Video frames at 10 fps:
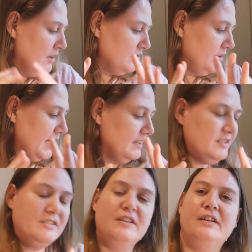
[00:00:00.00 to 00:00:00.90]
So that
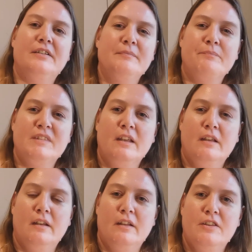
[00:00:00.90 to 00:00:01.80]
is the
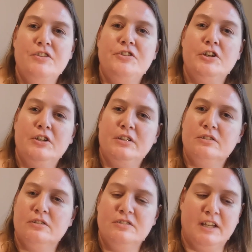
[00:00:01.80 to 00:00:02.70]

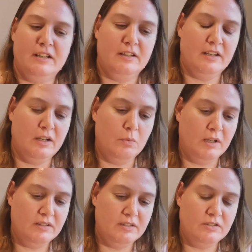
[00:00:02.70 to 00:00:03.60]
third container that I
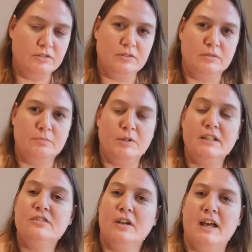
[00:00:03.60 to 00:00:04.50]
wanted to
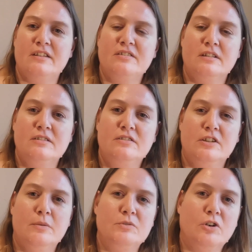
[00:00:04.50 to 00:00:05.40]
bring to us in
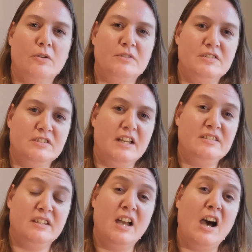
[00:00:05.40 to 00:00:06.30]
terms of
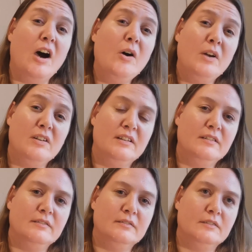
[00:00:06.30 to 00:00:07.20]
discussing how
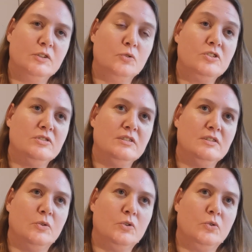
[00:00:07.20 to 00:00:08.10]
your
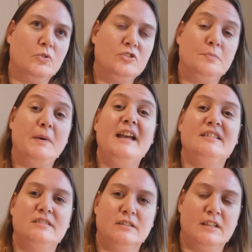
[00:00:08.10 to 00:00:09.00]

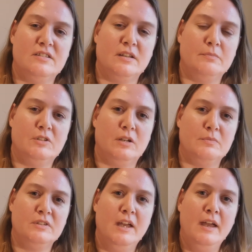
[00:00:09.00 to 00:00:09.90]
space can
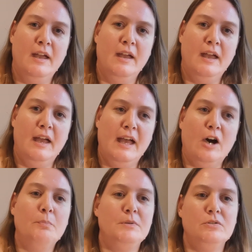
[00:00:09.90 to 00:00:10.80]
sometimes
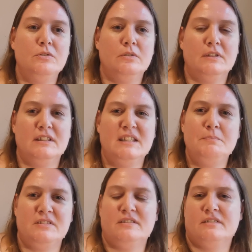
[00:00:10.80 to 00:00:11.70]
help you
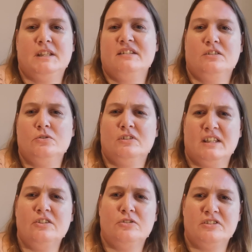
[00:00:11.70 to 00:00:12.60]

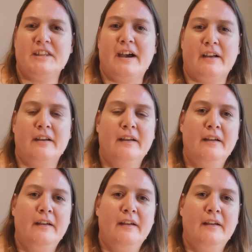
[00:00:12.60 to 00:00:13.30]
get you stuck,